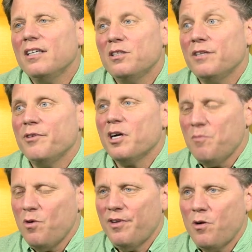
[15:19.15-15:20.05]
delivering a
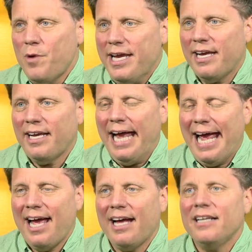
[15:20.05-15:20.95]
movie a week.
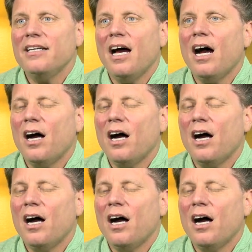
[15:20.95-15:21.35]
And